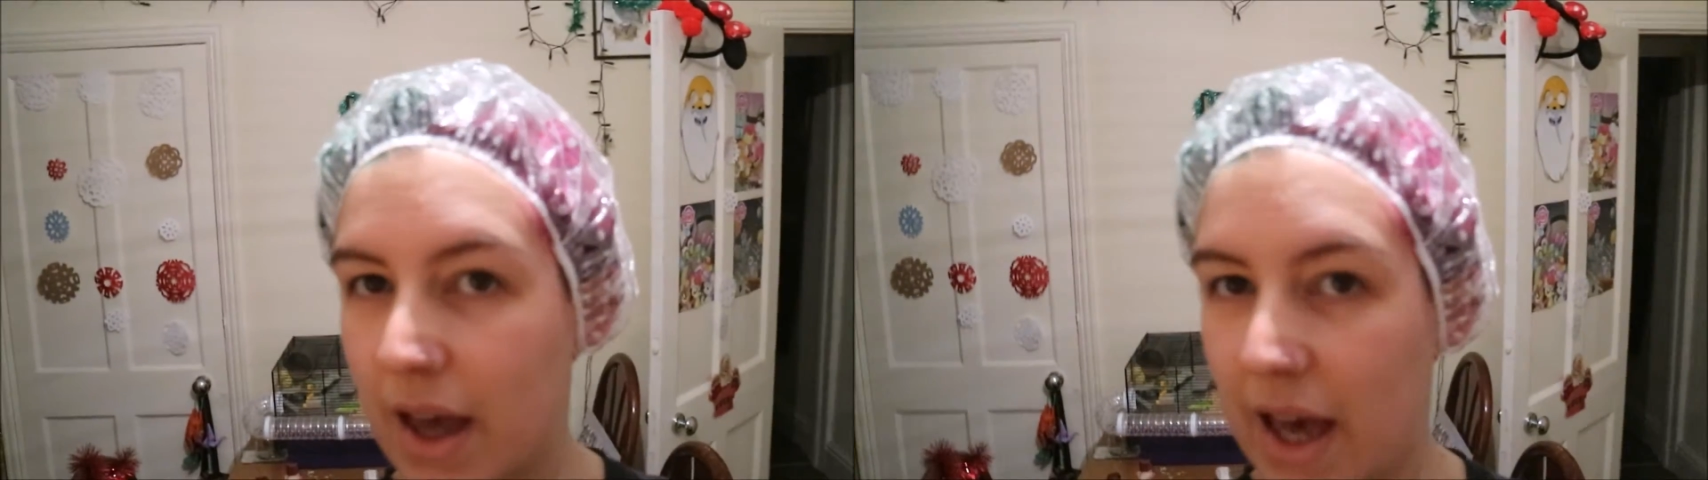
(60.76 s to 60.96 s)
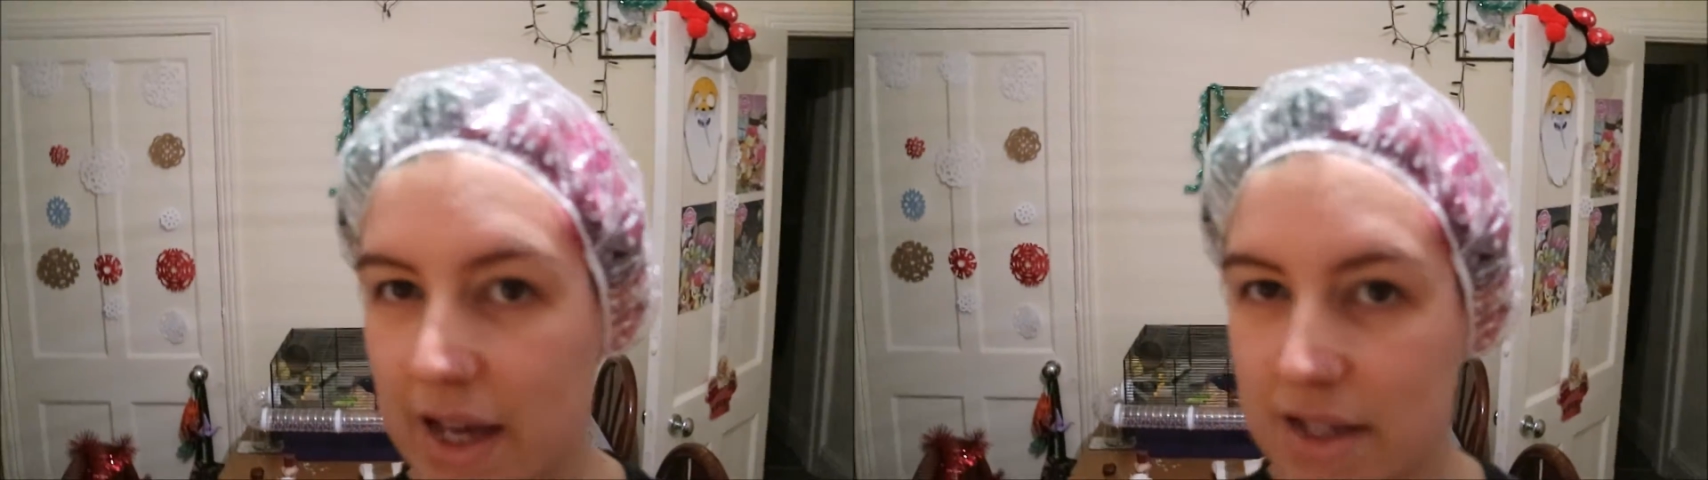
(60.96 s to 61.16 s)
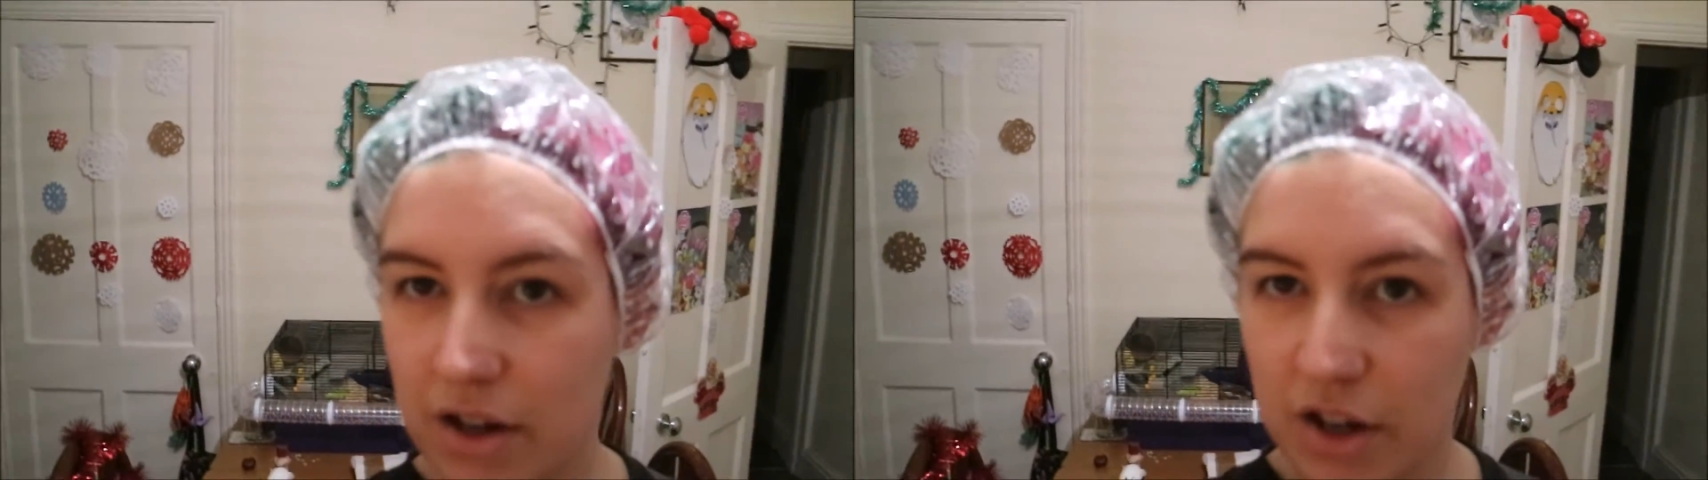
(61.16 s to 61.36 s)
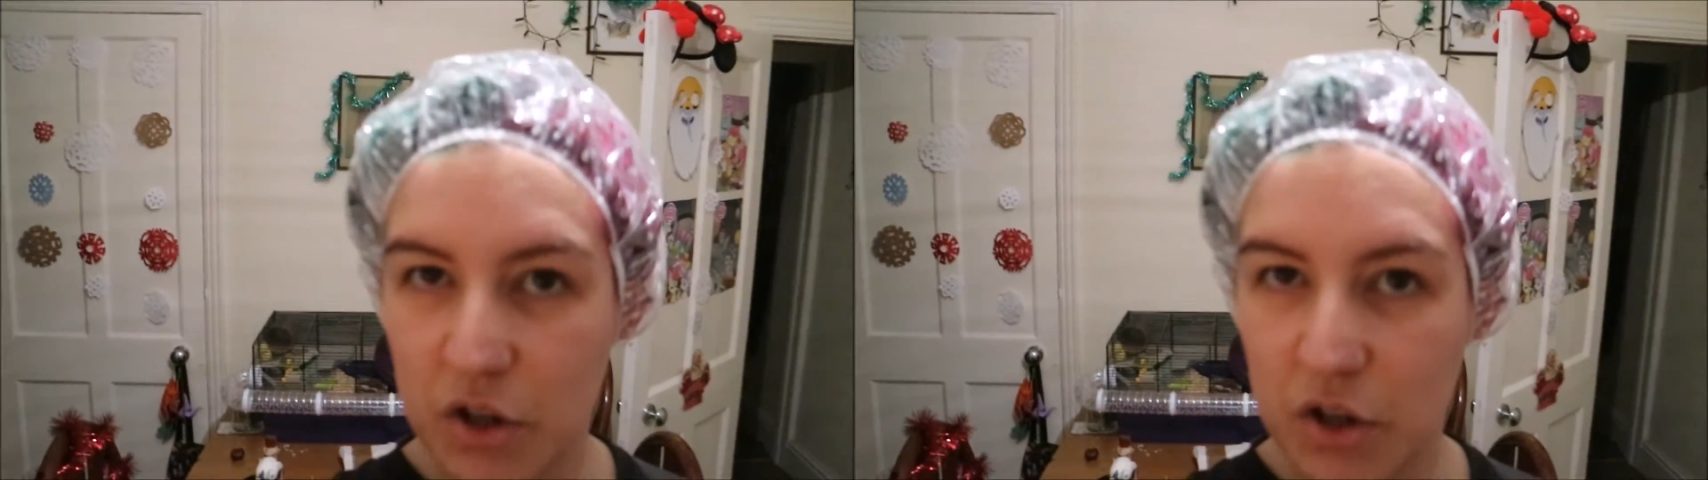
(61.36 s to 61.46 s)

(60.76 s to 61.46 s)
Hair dye